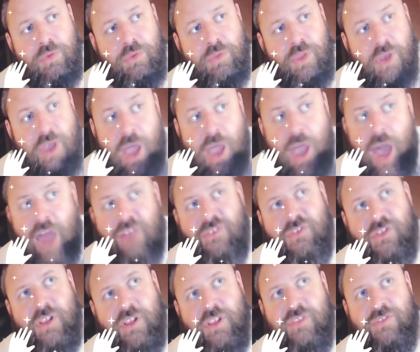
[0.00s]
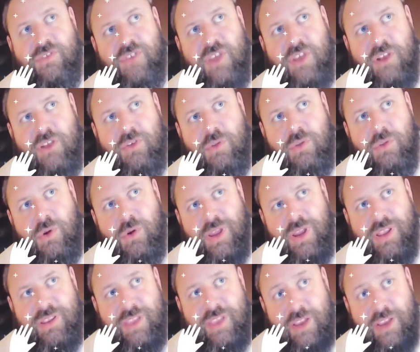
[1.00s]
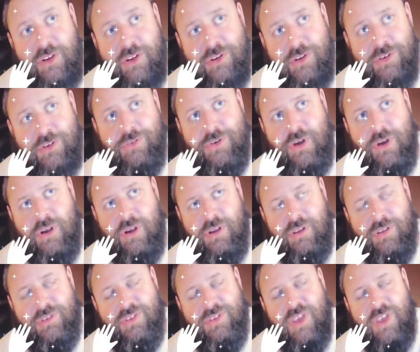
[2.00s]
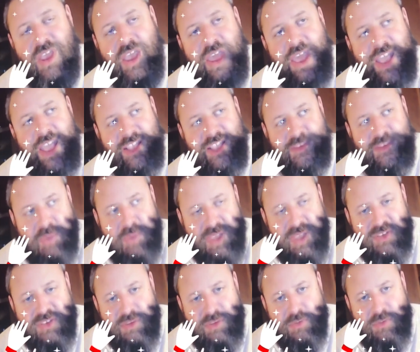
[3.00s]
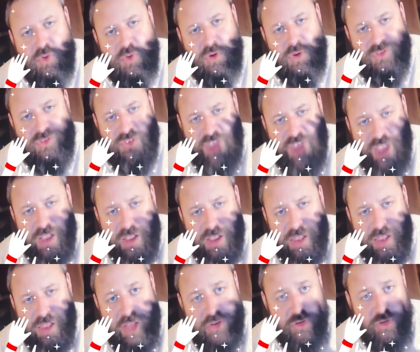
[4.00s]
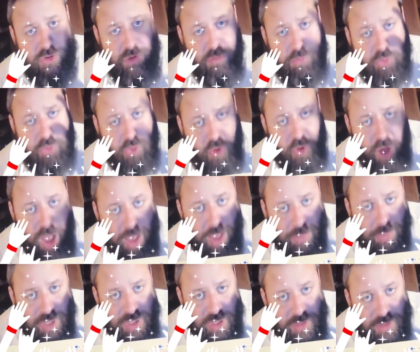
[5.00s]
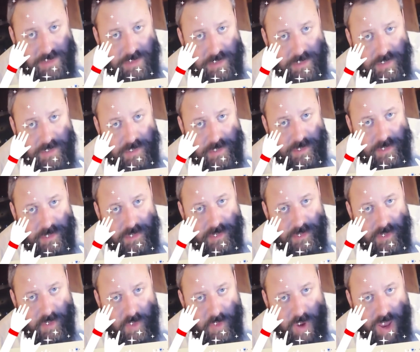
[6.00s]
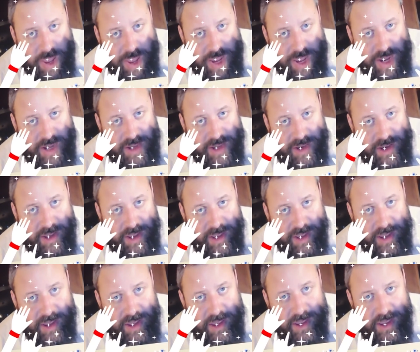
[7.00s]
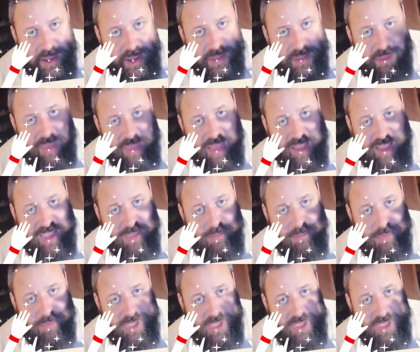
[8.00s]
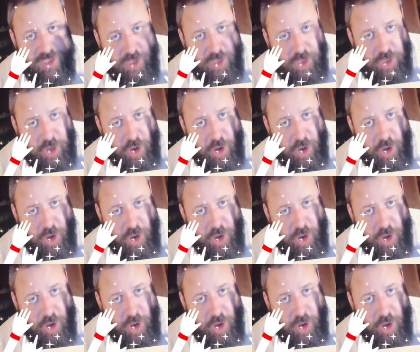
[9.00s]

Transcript: the conflict of sexual orientation struggles as being some sort of psychological problem, right? That can be,